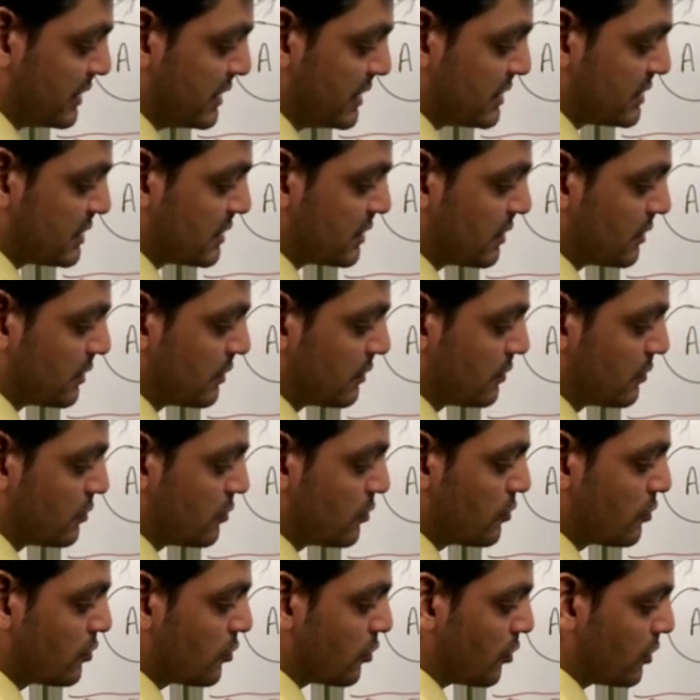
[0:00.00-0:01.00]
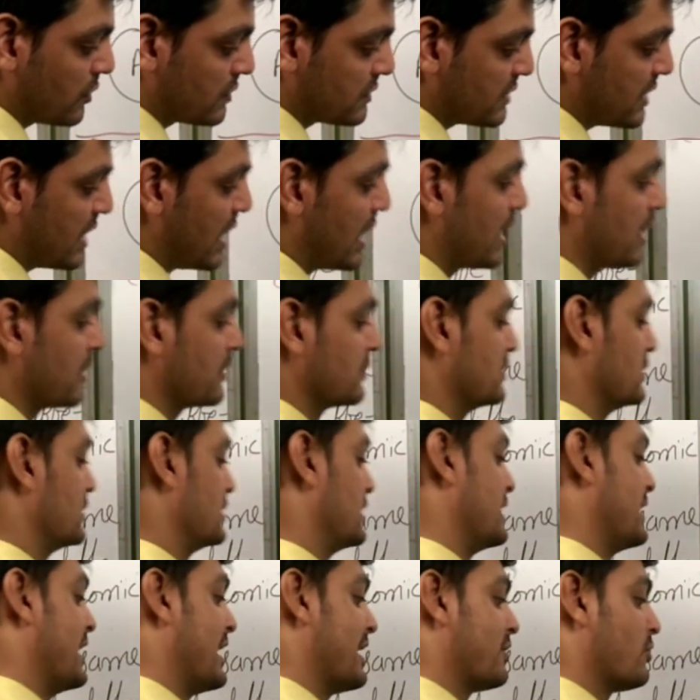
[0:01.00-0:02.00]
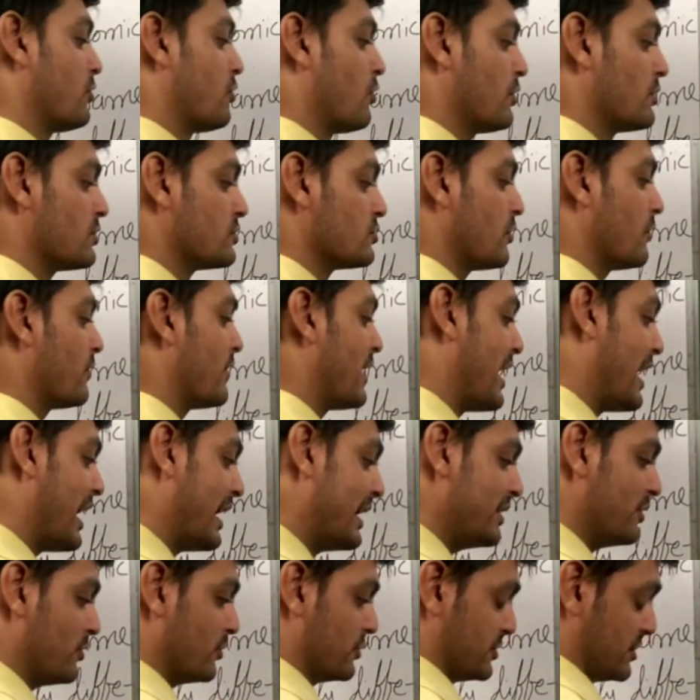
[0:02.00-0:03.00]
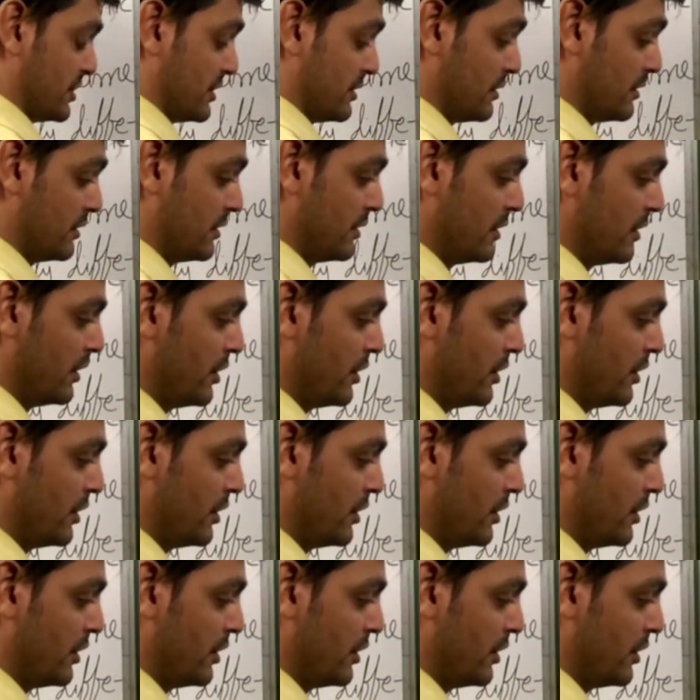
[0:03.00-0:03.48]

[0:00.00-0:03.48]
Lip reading: These 2 cross are the electrons of hydrogen.